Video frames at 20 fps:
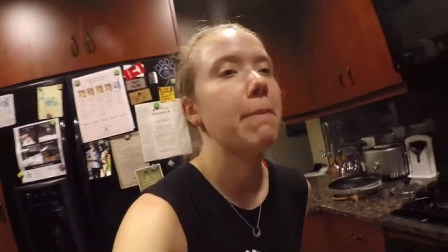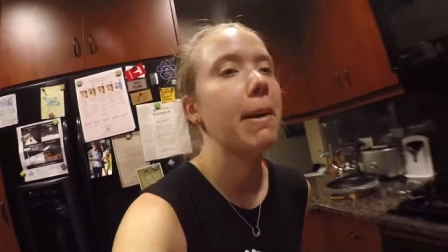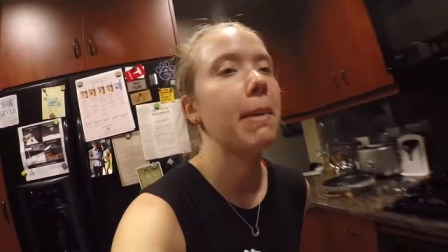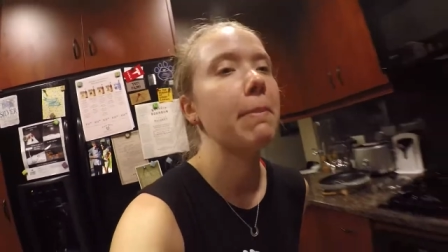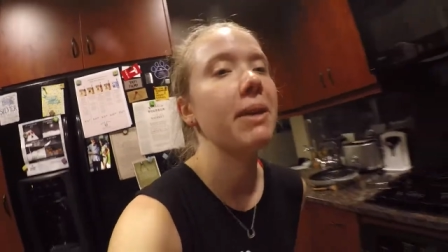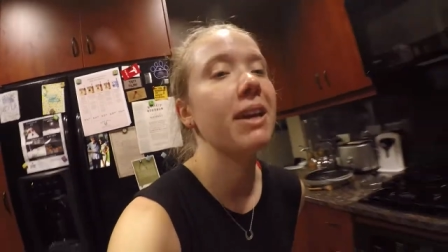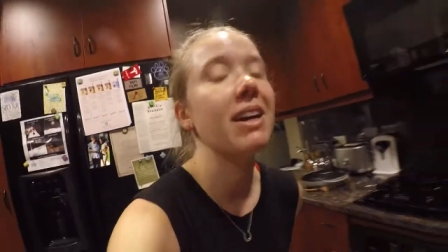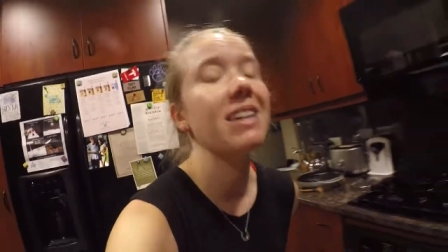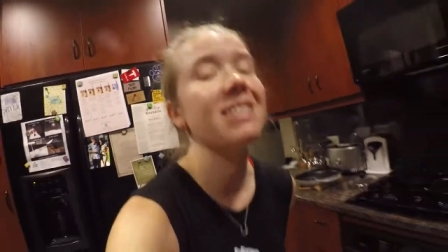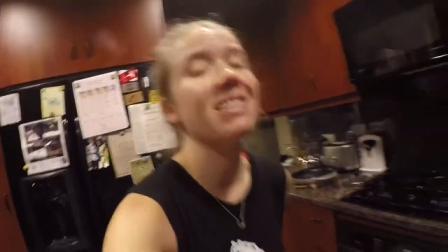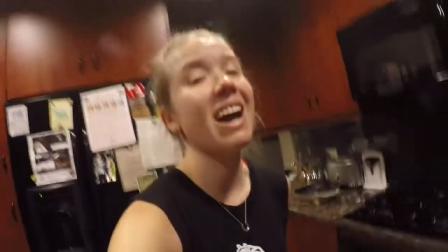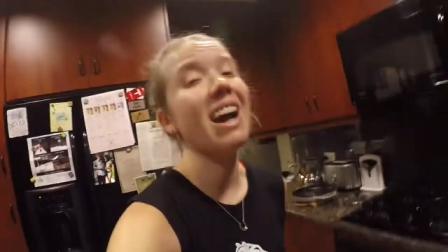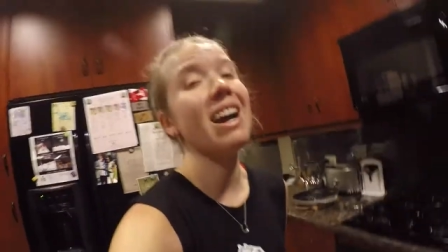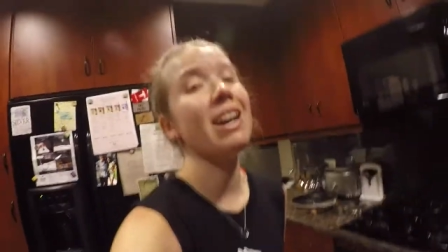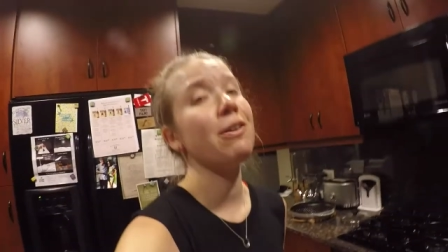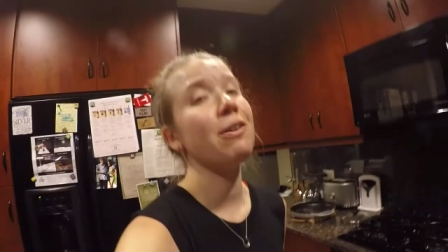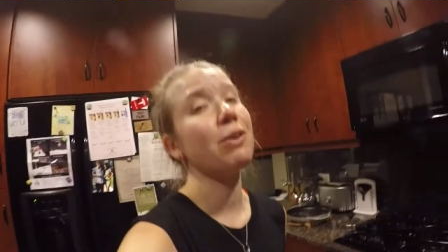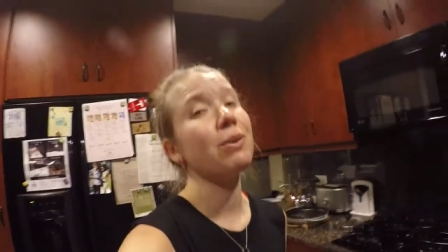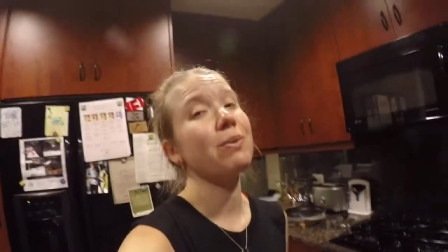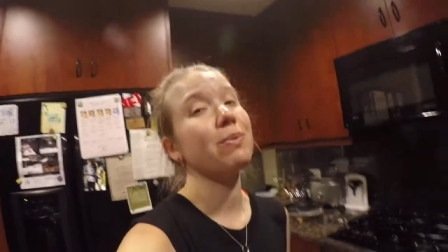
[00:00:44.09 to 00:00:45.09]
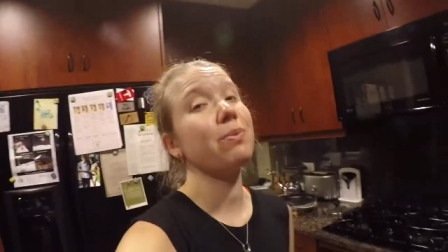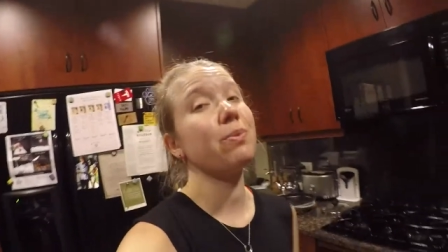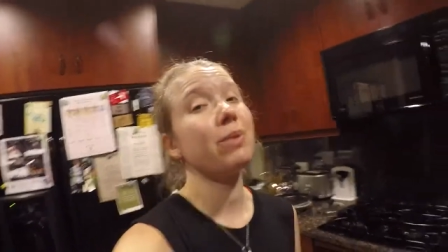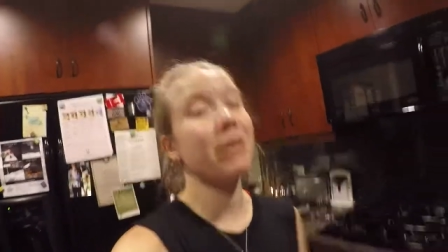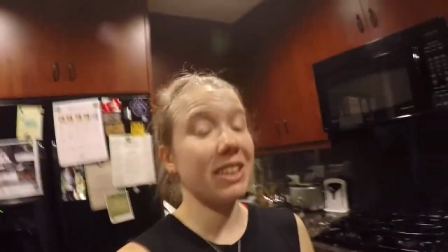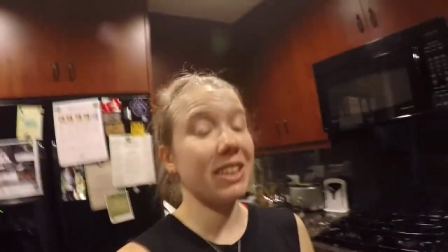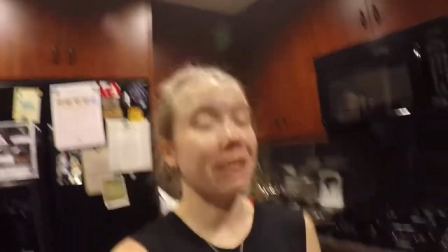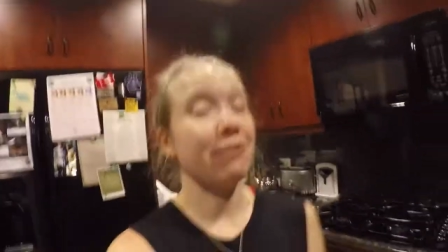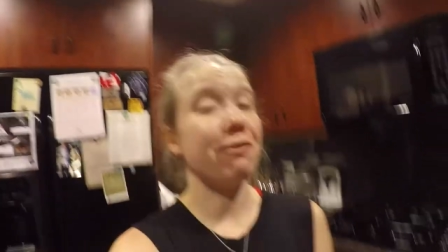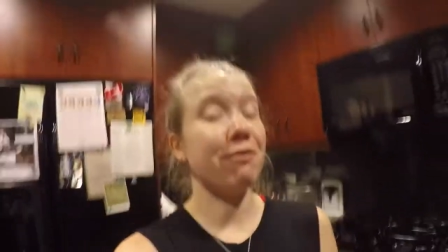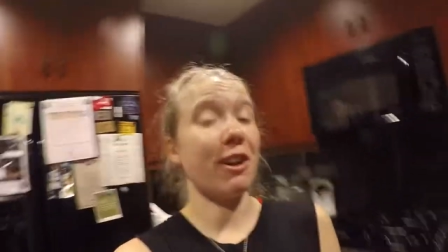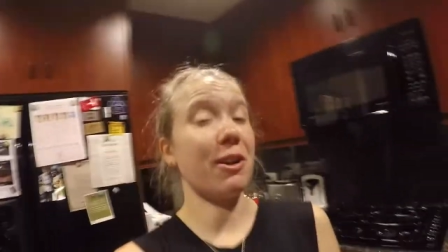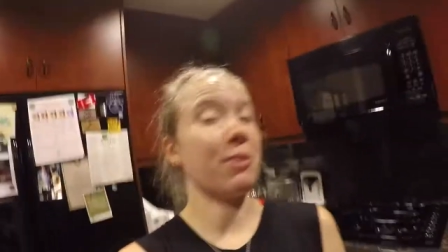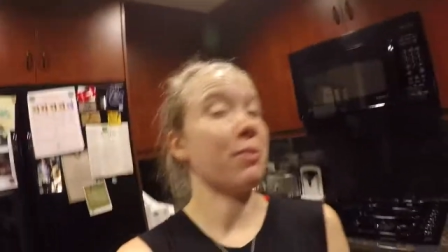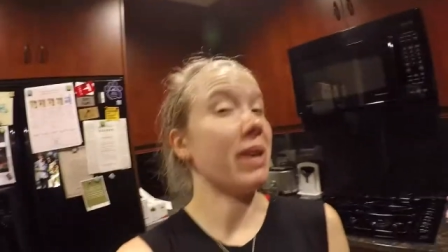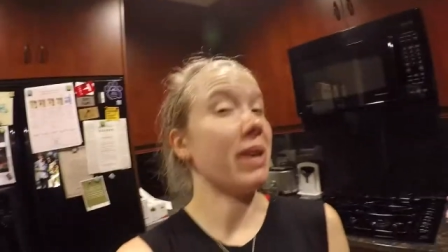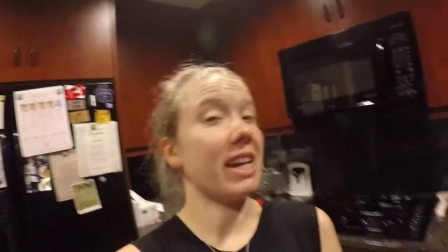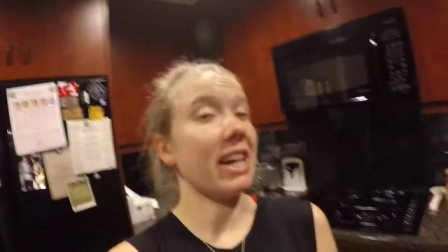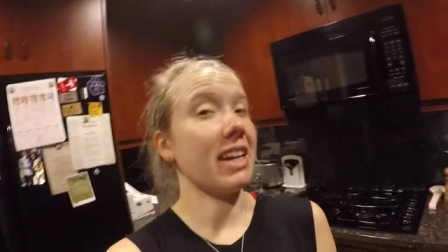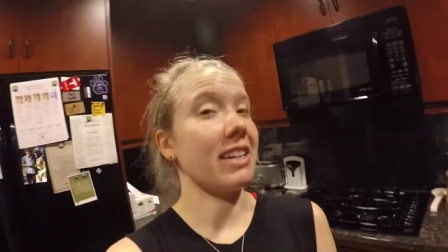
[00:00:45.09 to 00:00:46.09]
but because I have a really fun
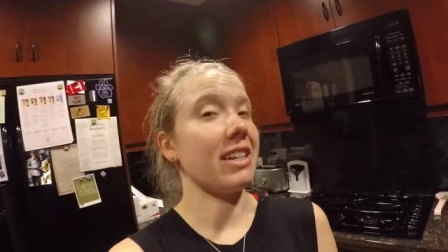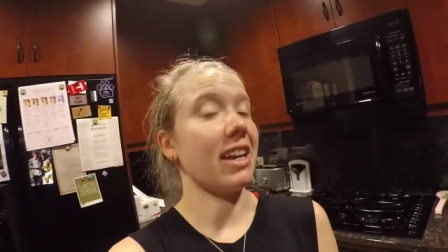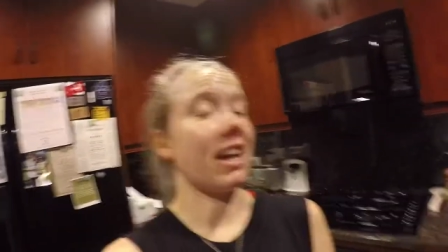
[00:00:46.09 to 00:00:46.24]
weekend